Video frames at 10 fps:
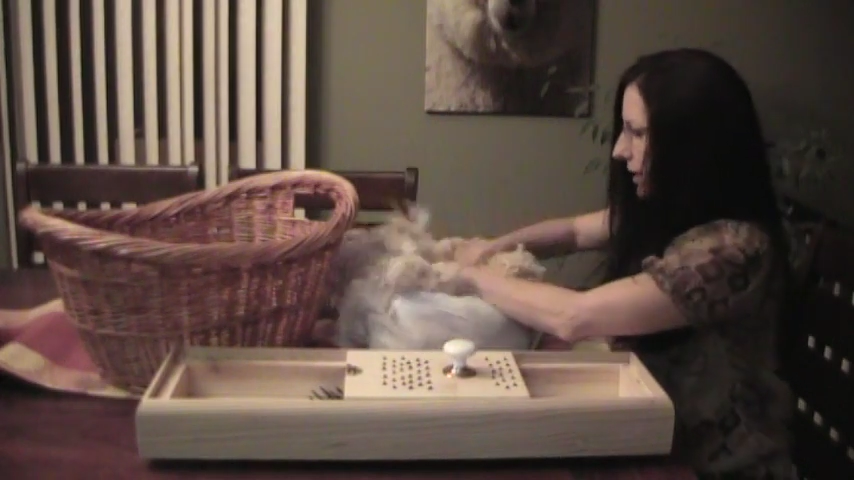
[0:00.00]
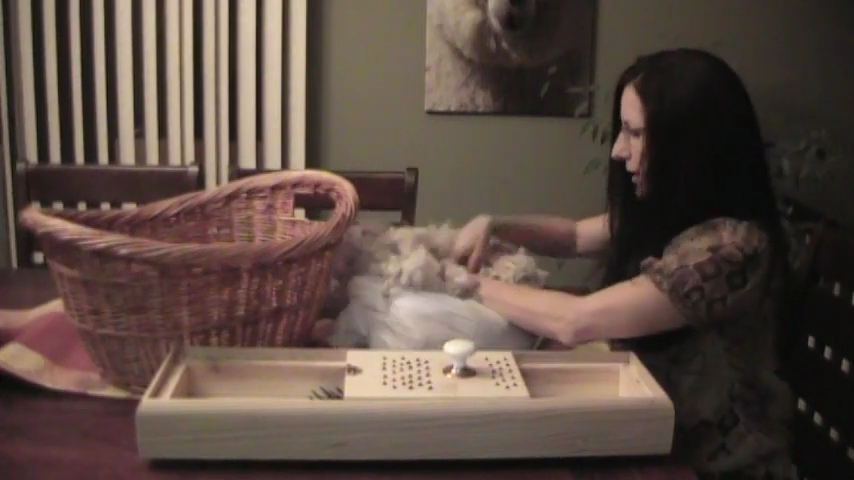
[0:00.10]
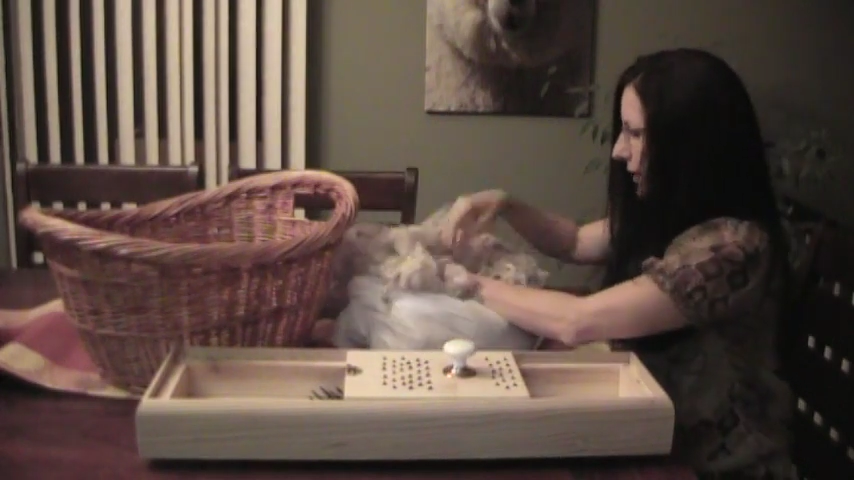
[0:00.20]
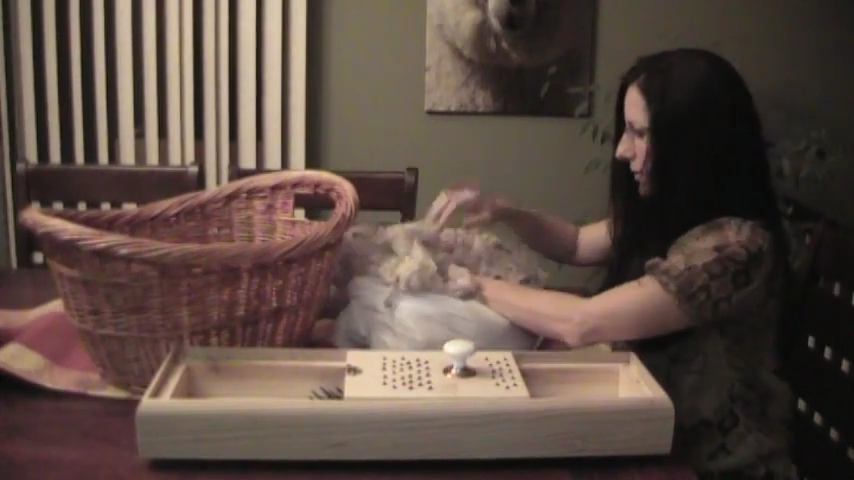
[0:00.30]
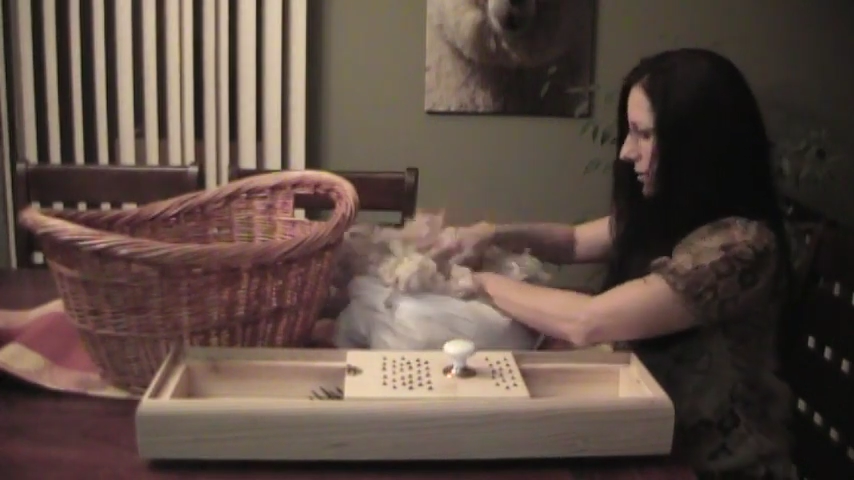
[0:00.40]

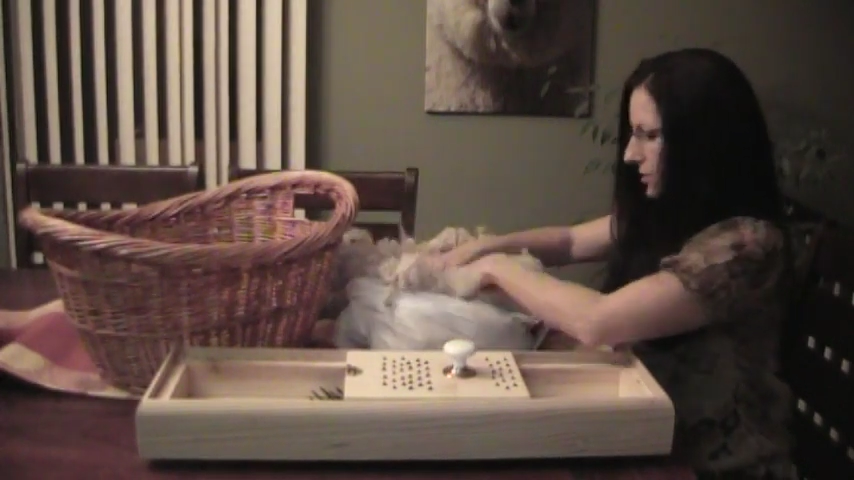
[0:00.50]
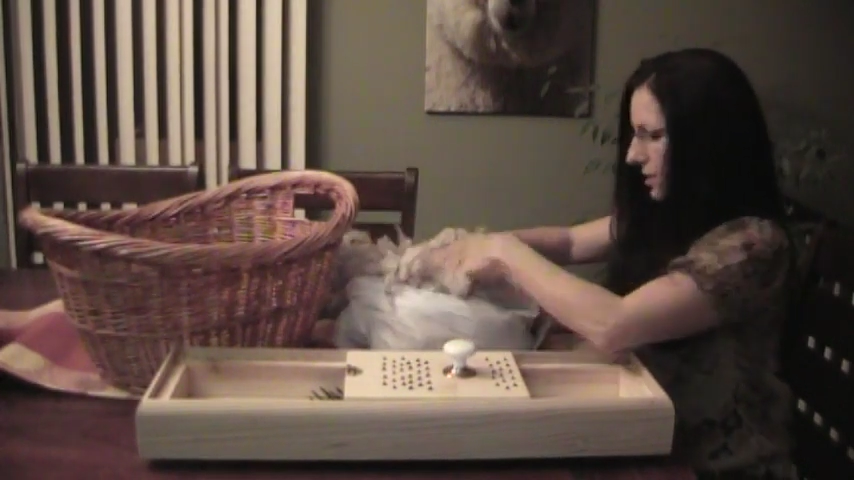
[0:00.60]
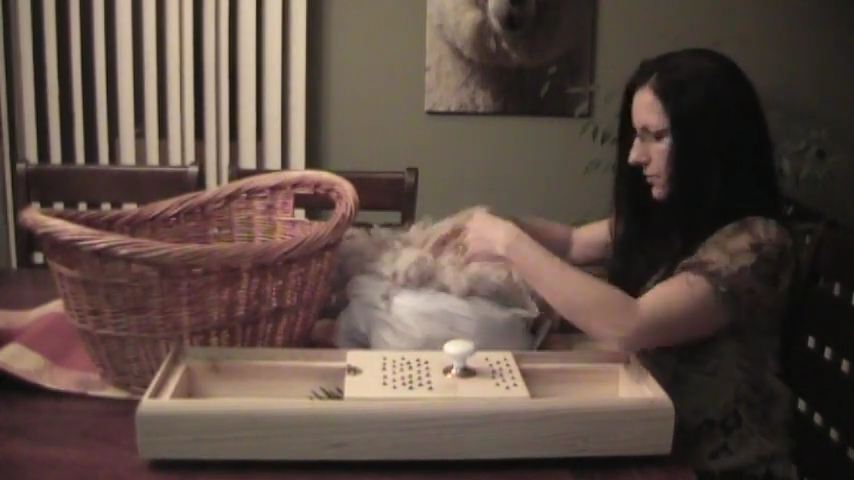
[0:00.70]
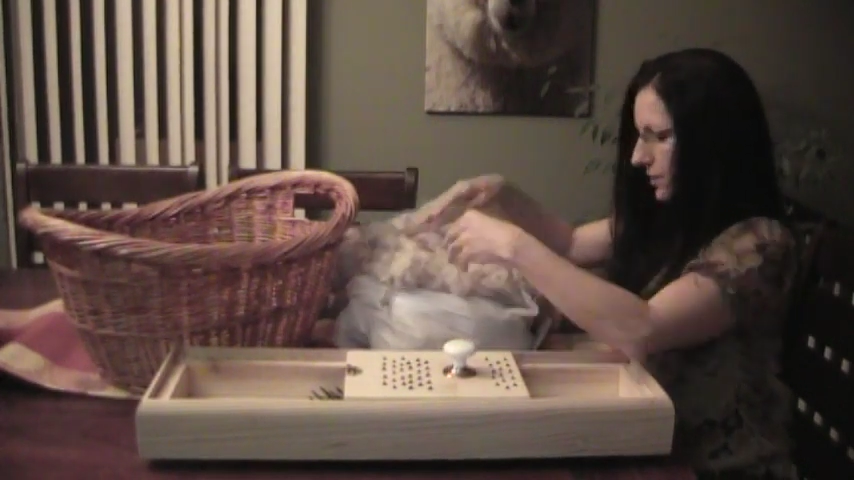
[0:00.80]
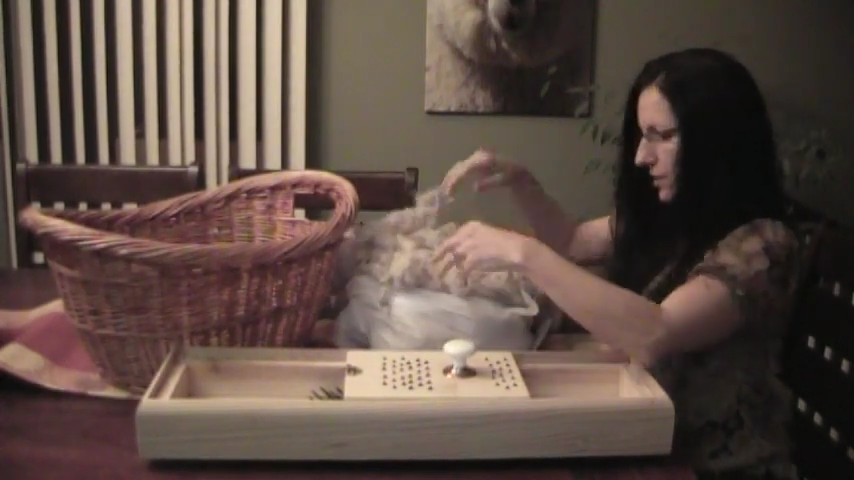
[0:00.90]
And I got this
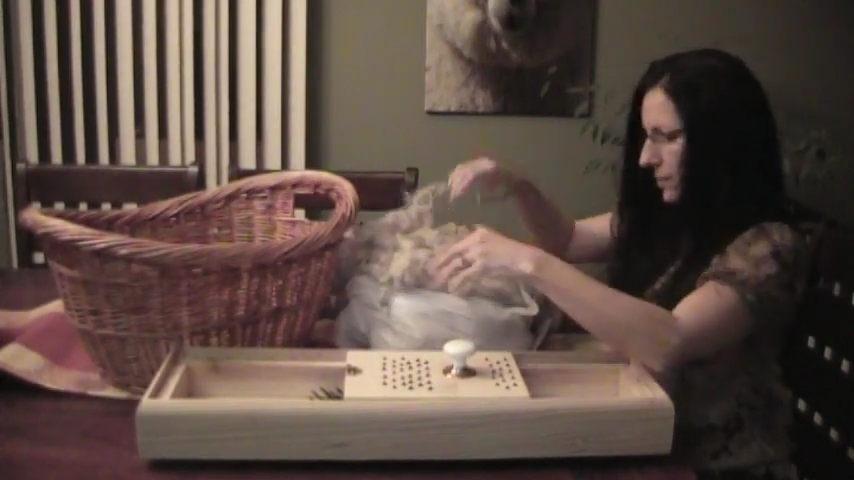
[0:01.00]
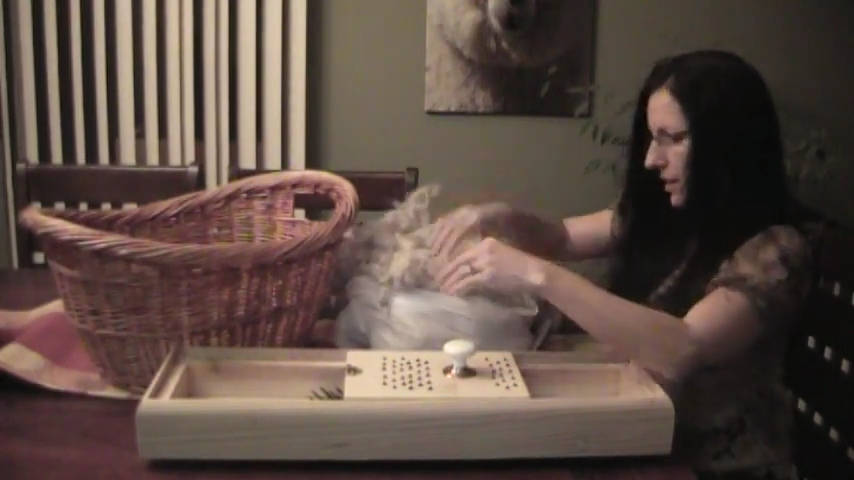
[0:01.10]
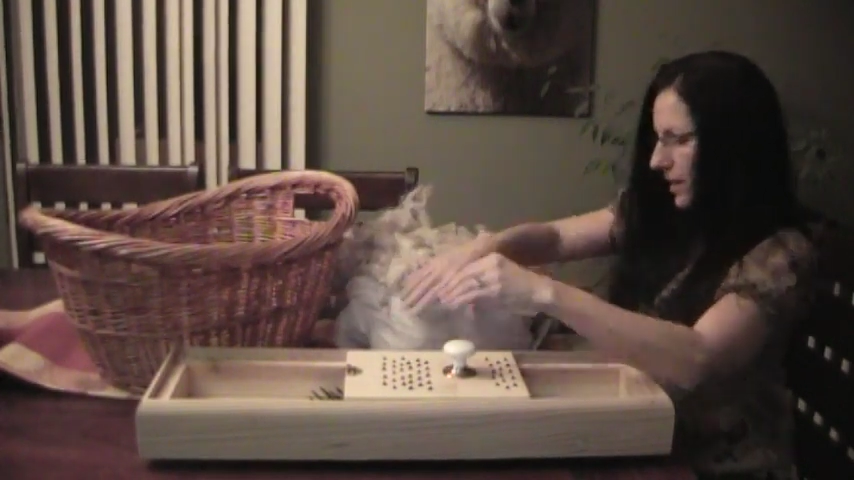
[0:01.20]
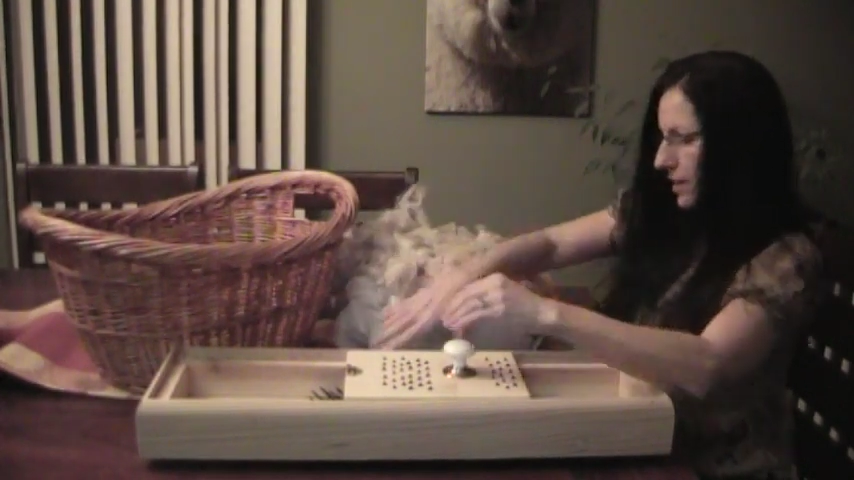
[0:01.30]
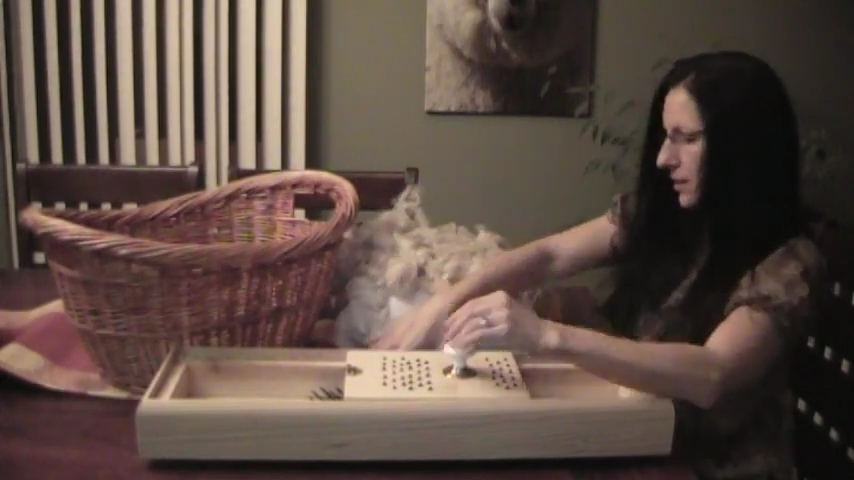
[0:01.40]
off
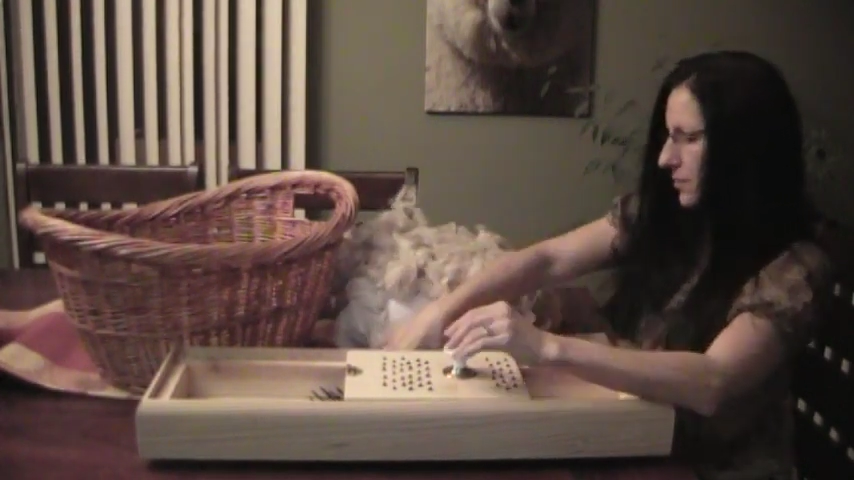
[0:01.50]
eBay.